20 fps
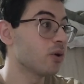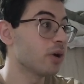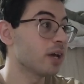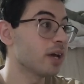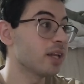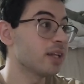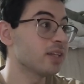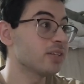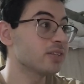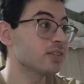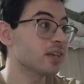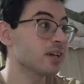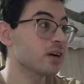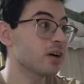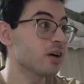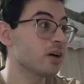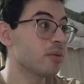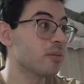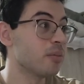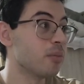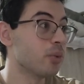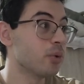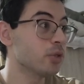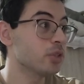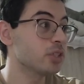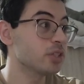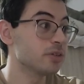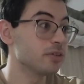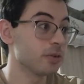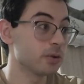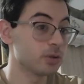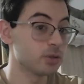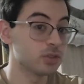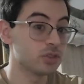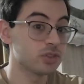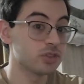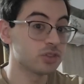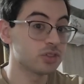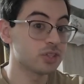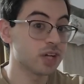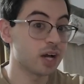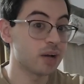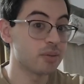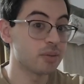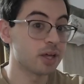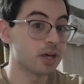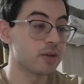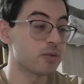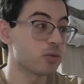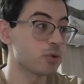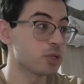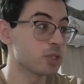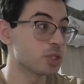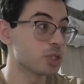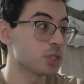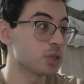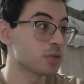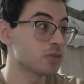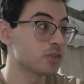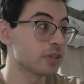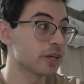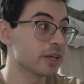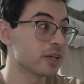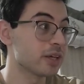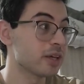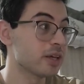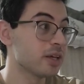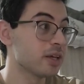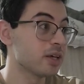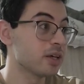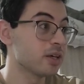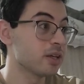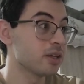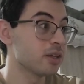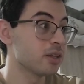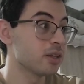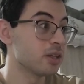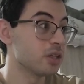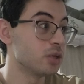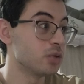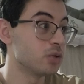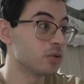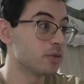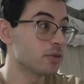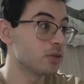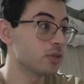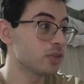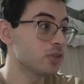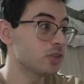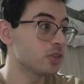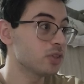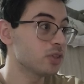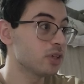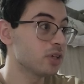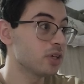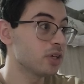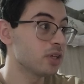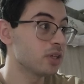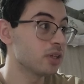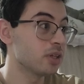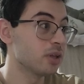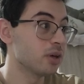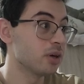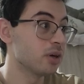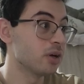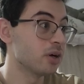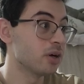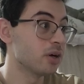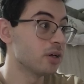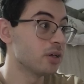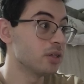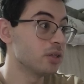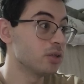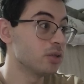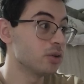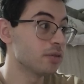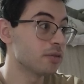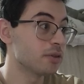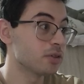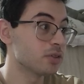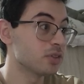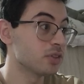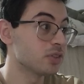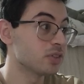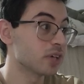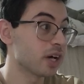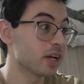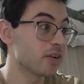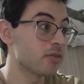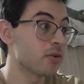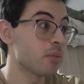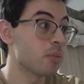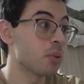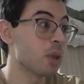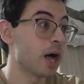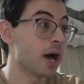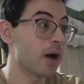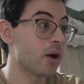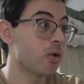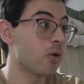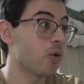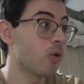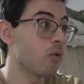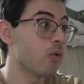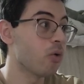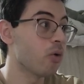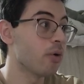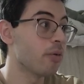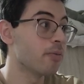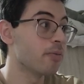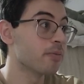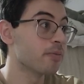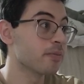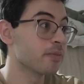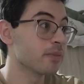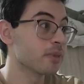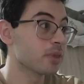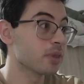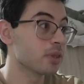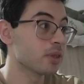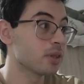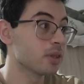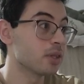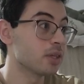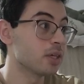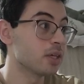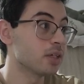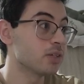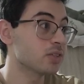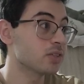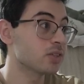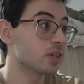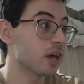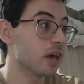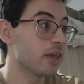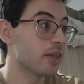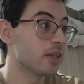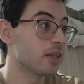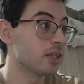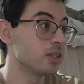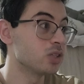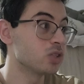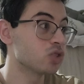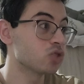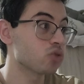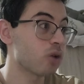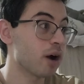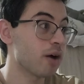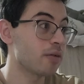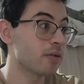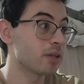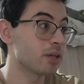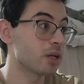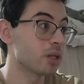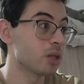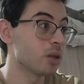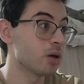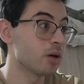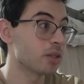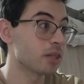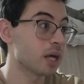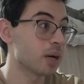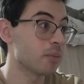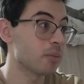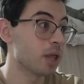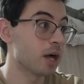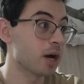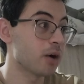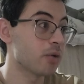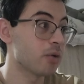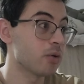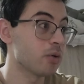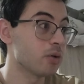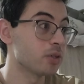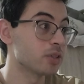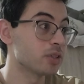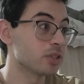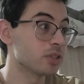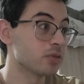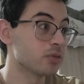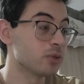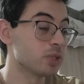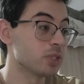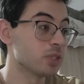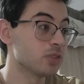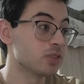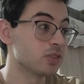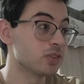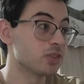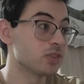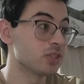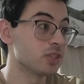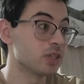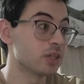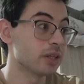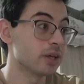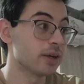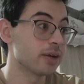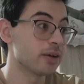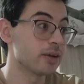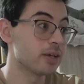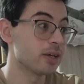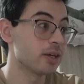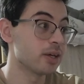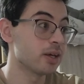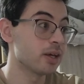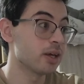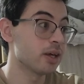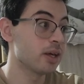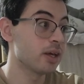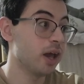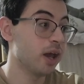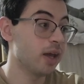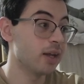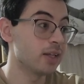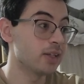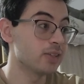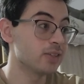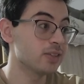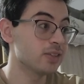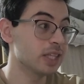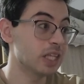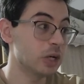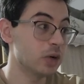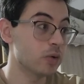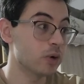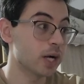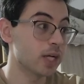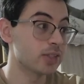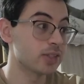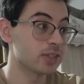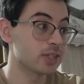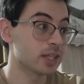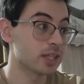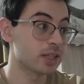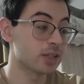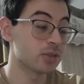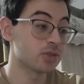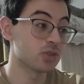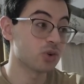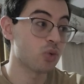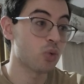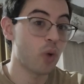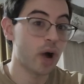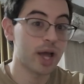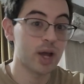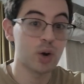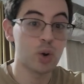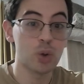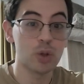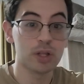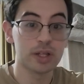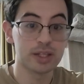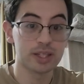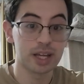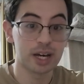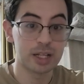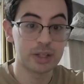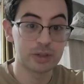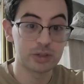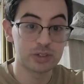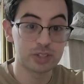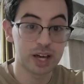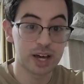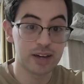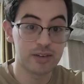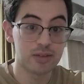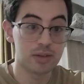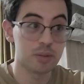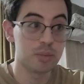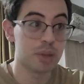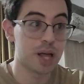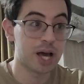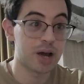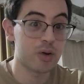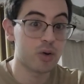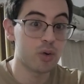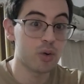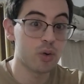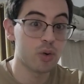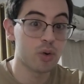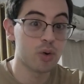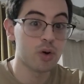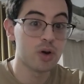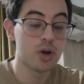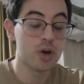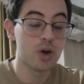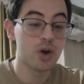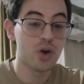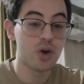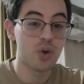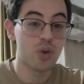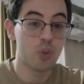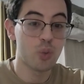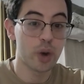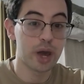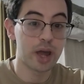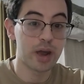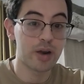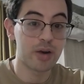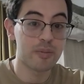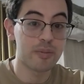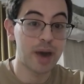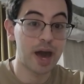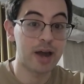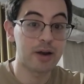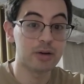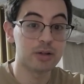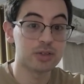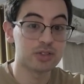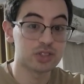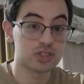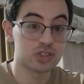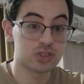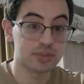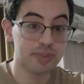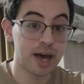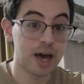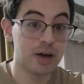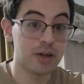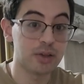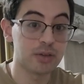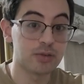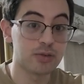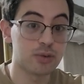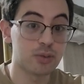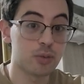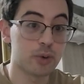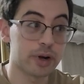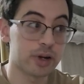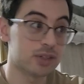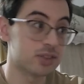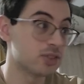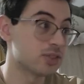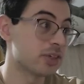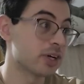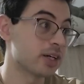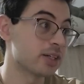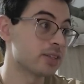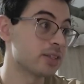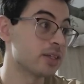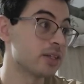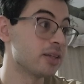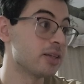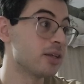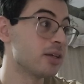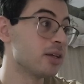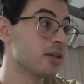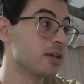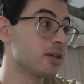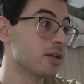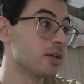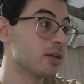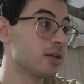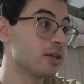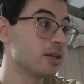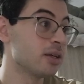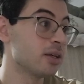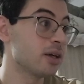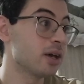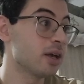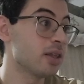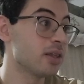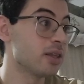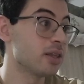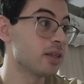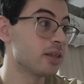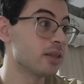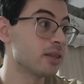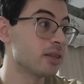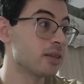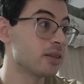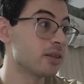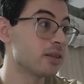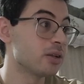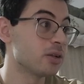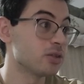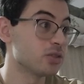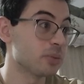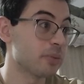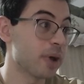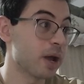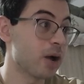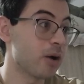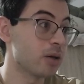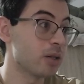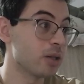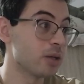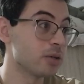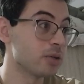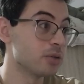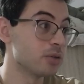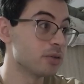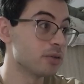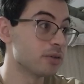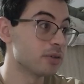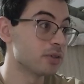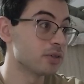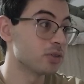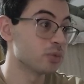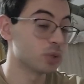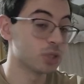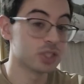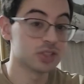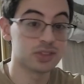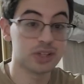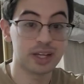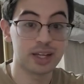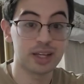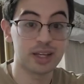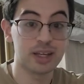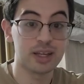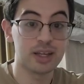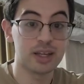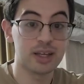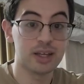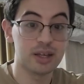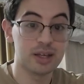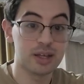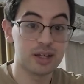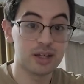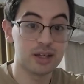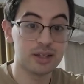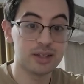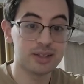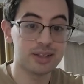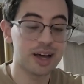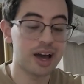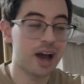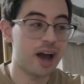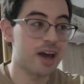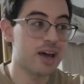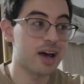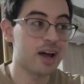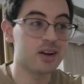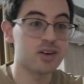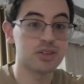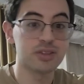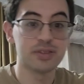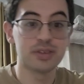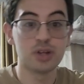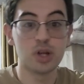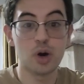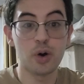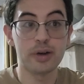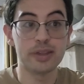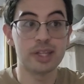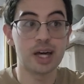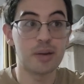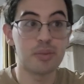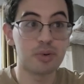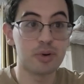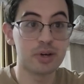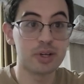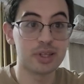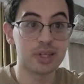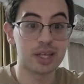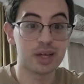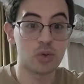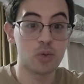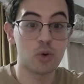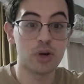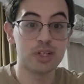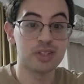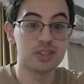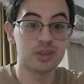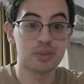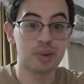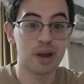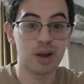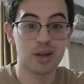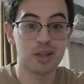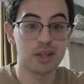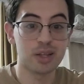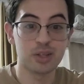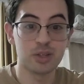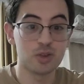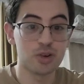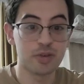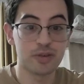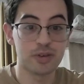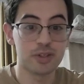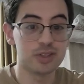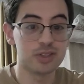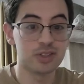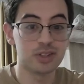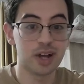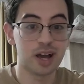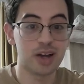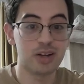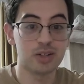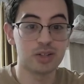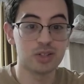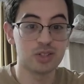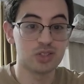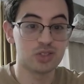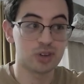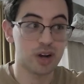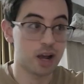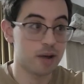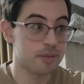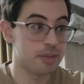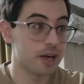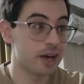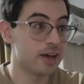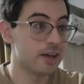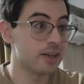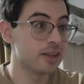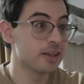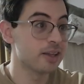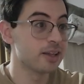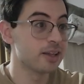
and it's like a multiverse timeline where it shows like the universe inside of a black hole, this, and then he's traveling along that black hole until he reaches its singularity. And it's theorizing that there's a white hole on the other side of the black hole where matter is expelled from where it's sucked in. And then there's a parallel universe, which is like, I don't even know at that point, like, what is a parallel universe? You know, how do you describe that?